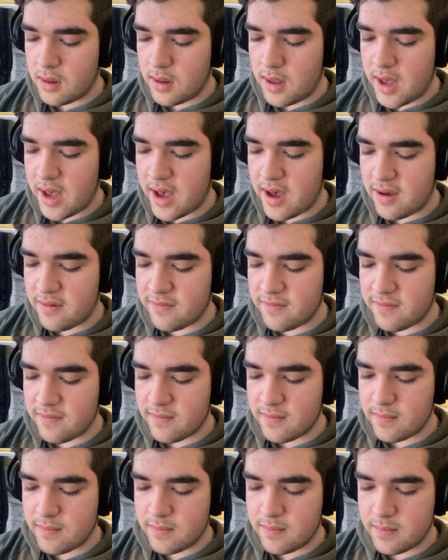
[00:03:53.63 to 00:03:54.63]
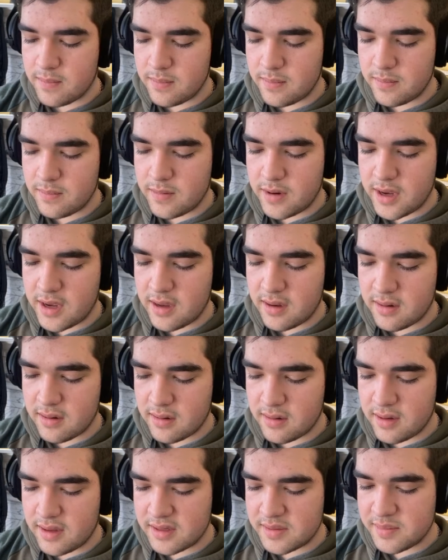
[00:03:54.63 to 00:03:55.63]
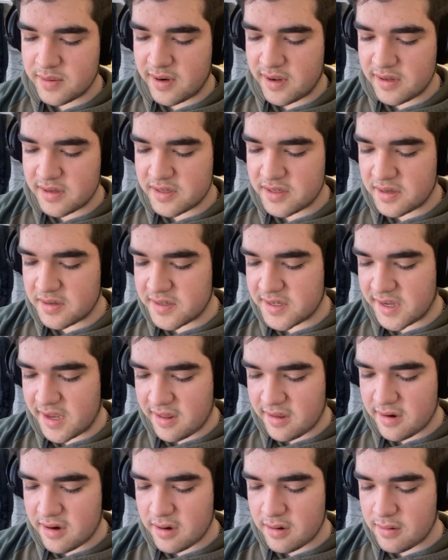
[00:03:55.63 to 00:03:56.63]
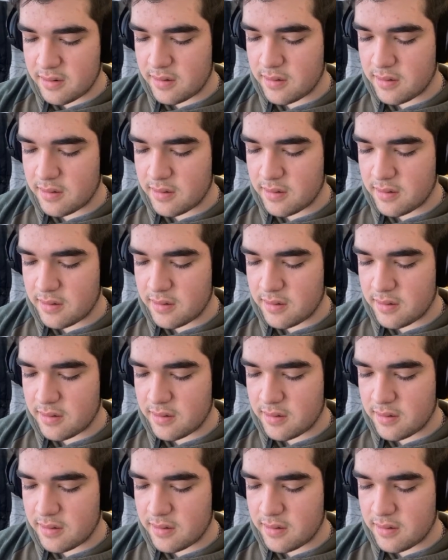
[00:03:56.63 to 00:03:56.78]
half. Right? Now let's put all those notes together.